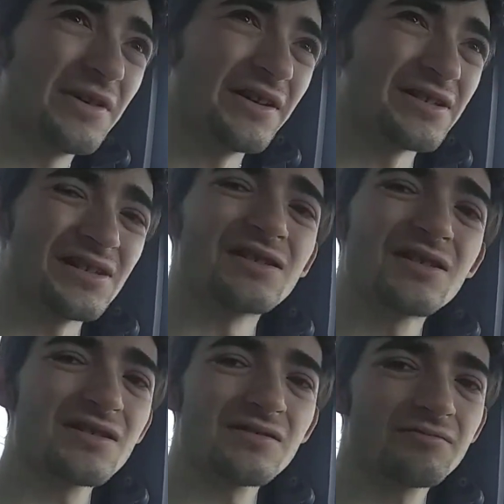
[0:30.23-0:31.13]
because
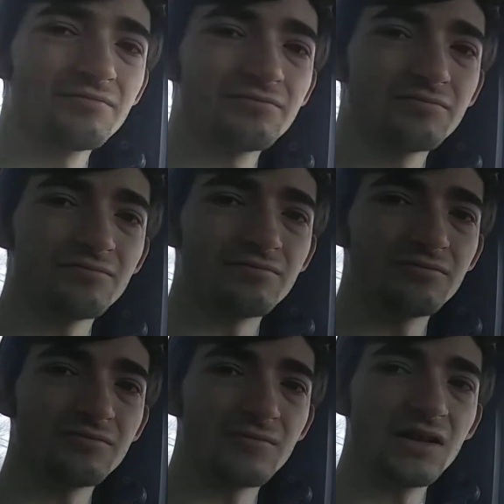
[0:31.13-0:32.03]
it's
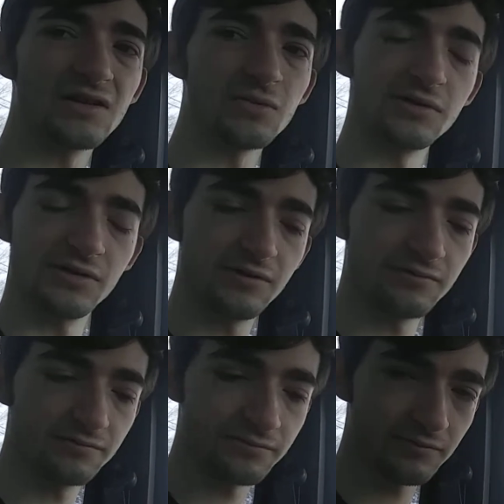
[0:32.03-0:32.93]
windy.
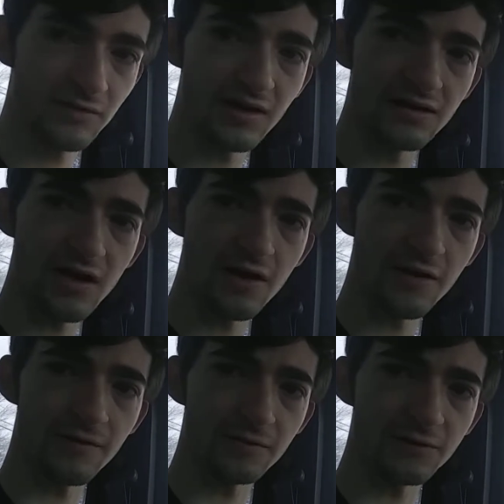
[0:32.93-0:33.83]
And sorry
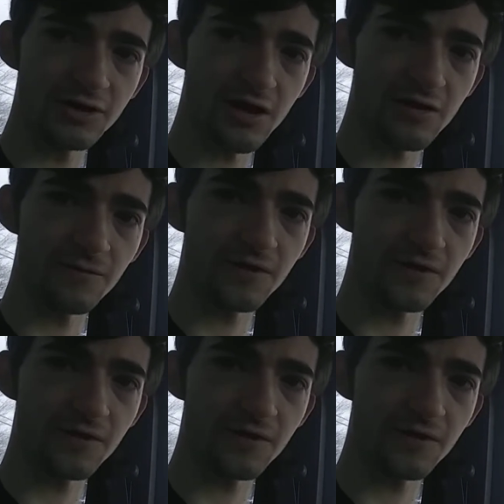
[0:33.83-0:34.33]
if I'm shaking